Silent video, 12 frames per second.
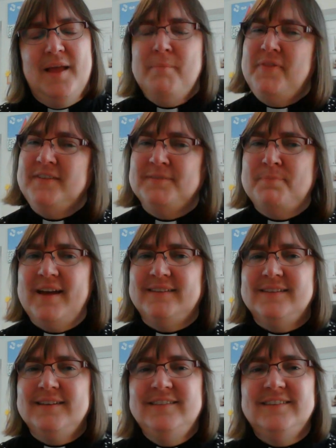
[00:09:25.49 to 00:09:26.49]
But this
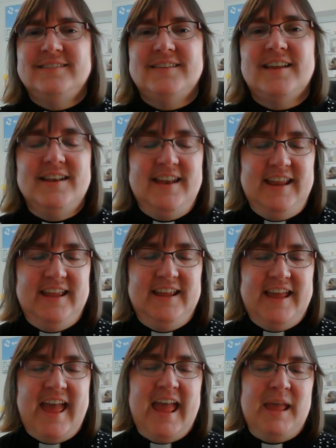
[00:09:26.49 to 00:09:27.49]
person just suddenly
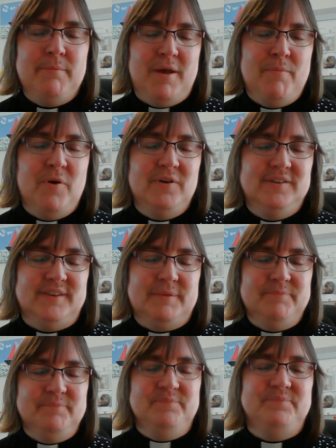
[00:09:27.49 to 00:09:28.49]
came amongst
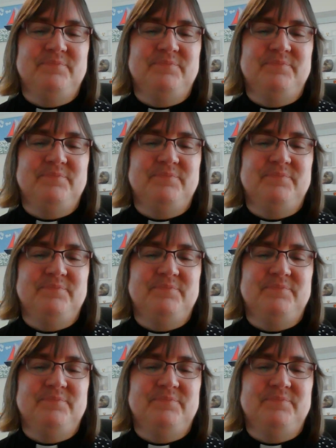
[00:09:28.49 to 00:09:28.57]
them